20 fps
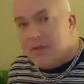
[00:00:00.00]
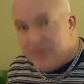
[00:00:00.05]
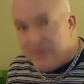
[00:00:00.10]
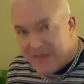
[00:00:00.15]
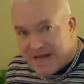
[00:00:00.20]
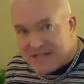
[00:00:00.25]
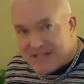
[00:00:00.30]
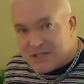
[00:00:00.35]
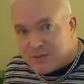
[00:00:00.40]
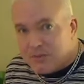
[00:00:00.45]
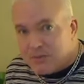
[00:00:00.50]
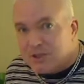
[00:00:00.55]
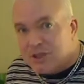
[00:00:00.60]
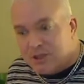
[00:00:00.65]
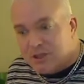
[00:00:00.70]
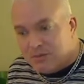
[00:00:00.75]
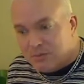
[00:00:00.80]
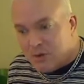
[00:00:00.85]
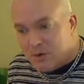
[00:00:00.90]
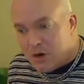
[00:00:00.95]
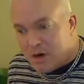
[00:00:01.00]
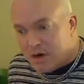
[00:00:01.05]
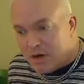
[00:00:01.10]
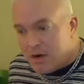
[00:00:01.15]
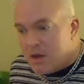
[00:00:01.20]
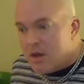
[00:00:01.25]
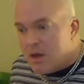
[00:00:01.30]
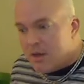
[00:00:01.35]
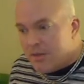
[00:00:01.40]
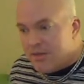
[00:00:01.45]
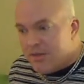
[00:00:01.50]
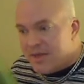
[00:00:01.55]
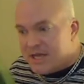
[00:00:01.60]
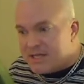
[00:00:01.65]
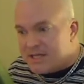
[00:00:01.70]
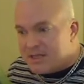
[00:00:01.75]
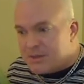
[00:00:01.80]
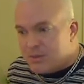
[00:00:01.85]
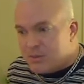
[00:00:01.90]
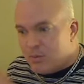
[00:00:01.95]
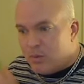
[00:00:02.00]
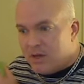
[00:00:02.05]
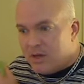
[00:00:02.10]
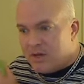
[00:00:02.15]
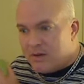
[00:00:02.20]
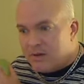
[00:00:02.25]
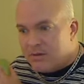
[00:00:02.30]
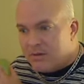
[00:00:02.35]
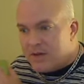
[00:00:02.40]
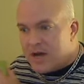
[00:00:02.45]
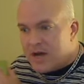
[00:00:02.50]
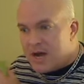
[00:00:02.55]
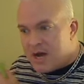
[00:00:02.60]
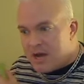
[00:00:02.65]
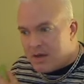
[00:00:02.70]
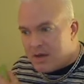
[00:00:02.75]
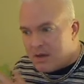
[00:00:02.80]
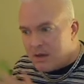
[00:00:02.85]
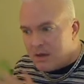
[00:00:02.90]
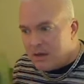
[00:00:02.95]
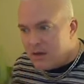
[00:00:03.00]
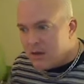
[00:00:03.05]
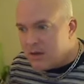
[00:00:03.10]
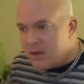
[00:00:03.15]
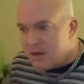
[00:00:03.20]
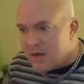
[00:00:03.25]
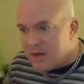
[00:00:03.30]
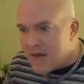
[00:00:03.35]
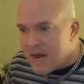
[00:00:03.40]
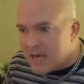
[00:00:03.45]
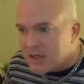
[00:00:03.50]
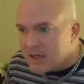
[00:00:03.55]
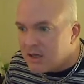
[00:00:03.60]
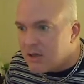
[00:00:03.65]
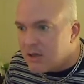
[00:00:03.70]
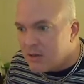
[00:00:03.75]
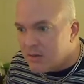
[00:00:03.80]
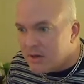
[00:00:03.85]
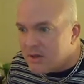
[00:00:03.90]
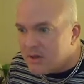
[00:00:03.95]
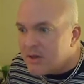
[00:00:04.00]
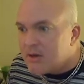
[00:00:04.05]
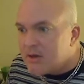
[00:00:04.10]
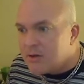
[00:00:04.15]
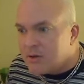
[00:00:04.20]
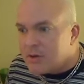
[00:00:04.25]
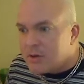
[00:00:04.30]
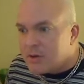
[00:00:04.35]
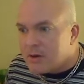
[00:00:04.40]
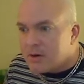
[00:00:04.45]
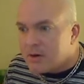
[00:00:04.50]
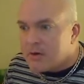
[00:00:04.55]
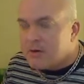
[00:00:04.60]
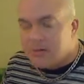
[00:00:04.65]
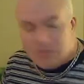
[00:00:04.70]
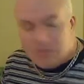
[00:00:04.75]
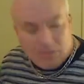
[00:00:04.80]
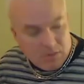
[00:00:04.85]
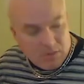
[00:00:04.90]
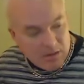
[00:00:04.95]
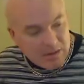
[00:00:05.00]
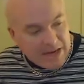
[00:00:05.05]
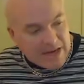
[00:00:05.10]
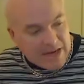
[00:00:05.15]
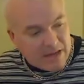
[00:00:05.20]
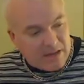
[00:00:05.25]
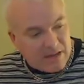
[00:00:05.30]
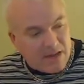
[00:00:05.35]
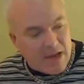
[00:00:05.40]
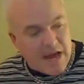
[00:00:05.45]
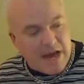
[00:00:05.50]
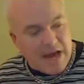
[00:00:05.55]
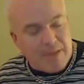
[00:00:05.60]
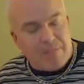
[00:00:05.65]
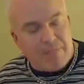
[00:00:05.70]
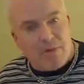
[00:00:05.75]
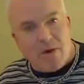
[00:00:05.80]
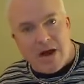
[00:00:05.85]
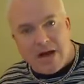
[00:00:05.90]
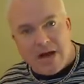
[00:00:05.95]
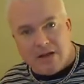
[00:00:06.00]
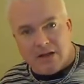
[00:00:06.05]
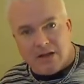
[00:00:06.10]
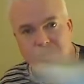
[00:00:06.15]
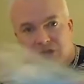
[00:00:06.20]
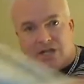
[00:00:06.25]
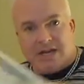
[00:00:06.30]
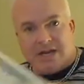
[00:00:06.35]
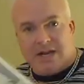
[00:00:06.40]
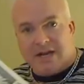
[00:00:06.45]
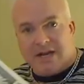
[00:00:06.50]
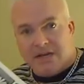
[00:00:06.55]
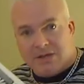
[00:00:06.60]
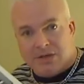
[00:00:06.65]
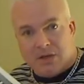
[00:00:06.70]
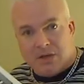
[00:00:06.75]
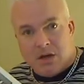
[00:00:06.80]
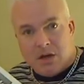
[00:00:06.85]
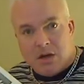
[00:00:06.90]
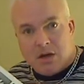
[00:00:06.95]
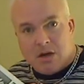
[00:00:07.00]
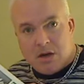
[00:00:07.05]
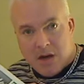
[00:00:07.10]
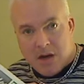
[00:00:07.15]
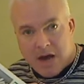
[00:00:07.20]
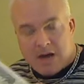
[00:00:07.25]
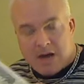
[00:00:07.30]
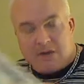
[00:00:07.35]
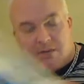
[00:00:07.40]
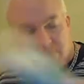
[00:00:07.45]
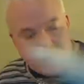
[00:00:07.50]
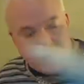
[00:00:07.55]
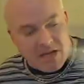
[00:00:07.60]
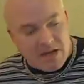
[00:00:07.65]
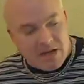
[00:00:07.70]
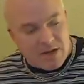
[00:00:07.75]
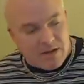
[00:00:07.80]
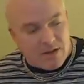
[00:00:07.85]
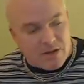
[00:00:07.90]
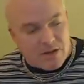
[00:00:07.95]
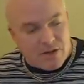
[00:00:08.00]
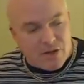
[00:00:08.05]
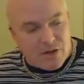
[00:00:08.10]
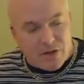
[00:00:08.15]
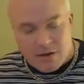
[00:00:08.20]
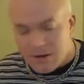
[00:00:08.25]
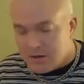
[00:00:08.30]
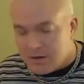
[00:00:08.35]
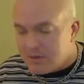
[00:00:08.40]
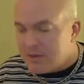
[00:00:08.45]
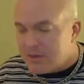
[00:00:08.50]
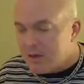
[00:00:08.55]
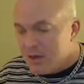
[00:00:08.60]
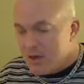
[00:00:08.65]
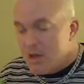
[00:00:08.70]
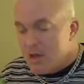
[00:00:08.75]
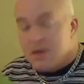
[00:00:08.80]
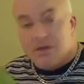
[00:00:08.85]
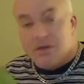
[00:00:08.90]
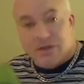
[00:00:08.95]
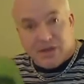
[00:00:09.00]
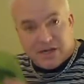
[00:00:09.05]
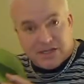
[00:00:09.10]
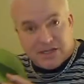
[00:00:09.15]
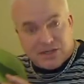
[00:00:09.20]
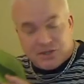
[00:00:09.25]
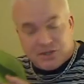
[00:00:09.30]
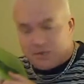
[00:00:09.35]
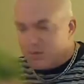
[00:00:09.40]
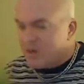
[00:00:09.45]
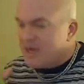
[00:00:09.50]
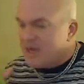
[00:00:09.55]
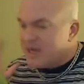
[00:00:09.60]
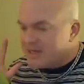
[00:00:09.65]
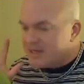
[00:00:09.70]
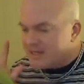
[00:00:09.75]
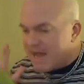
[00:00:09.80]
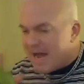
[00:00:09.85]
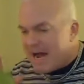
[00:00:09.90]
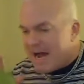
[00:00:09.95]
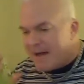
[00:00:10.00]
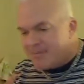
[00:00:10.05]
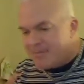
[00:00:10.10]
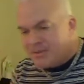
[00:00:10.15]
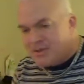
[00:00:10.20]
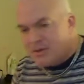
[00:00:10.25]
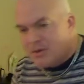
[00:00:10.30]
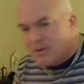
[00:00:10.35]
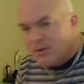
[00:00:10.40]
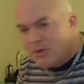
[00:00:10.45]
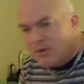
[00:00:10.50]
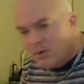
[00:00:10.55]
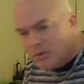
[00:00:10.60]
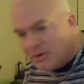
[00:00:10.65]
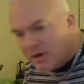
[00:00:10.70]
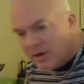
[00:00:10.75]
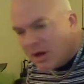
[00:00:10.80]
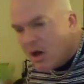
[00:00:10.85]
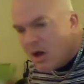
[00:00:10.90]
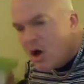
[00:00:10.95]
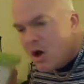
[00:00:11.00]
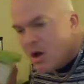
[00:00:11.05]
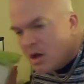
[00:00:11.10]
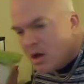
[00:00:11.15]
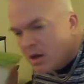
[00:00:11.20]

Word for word: That's what you want. This will not knock you in the dirt like the hypoallergenics knocked me in the dirt. This is absolutely